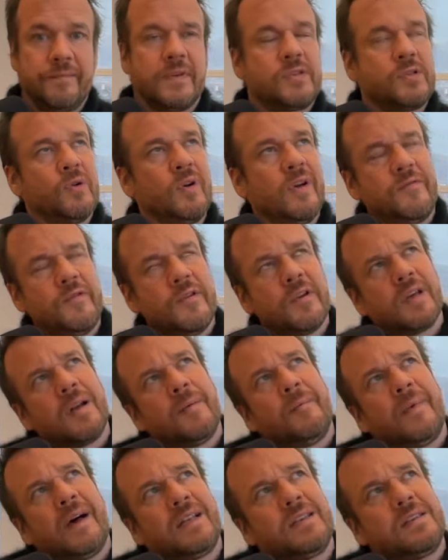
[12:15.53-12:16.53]
So if you could
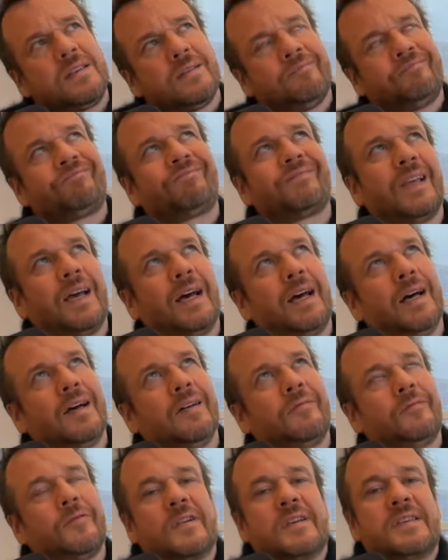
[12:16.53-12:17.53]
imagine,
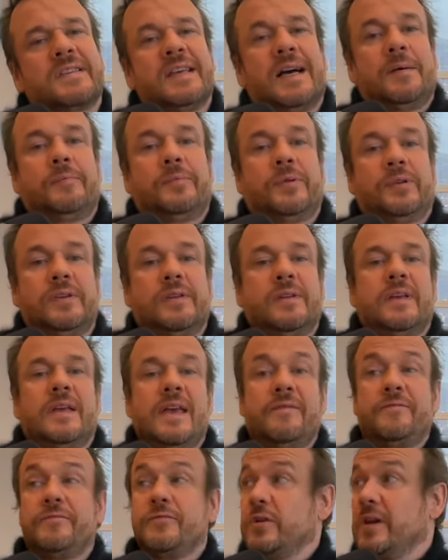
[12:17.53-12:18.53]
for example,
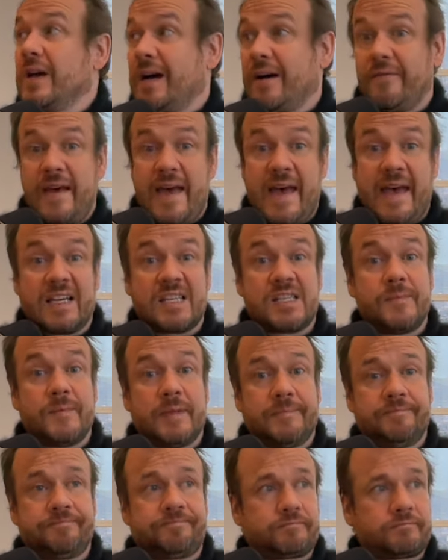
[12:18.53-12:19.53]
if you have
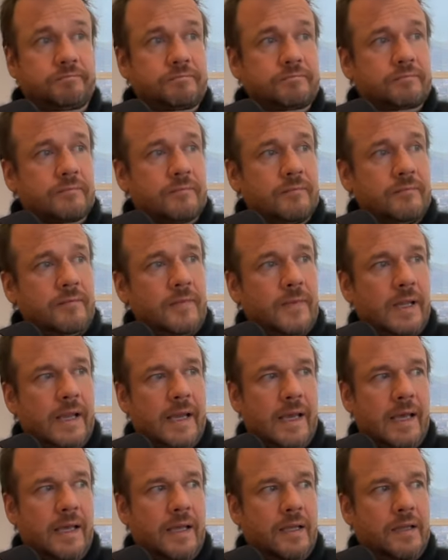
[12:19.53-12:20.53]
eczema
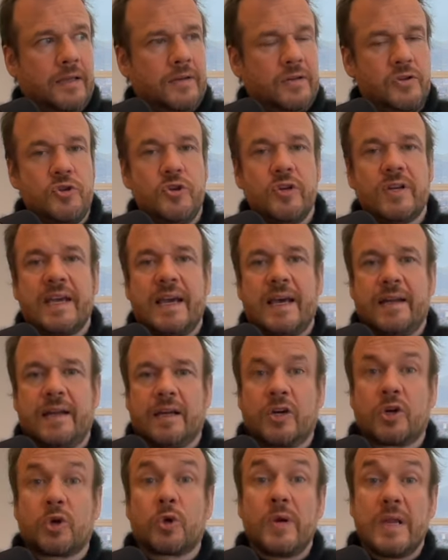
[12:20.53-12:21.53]
and you get a
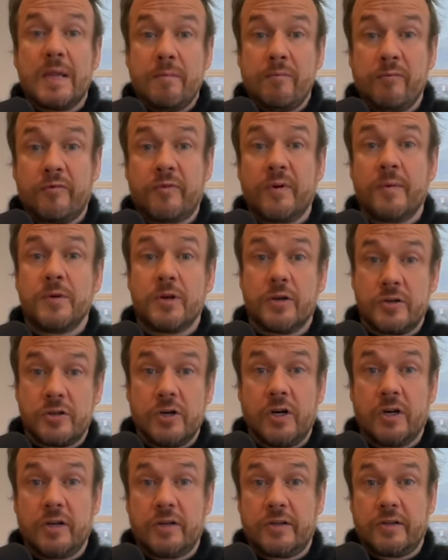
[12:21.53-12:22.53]
cream from your
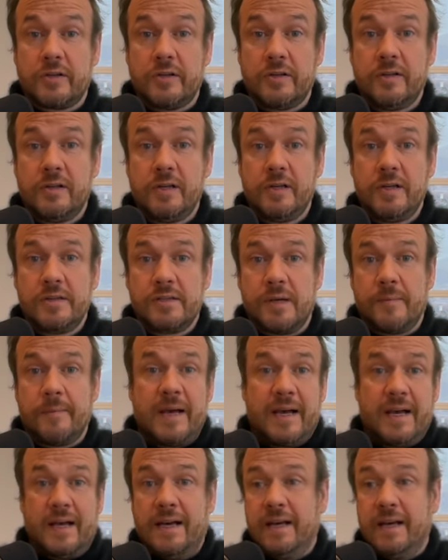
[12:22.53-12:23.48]
doctor, some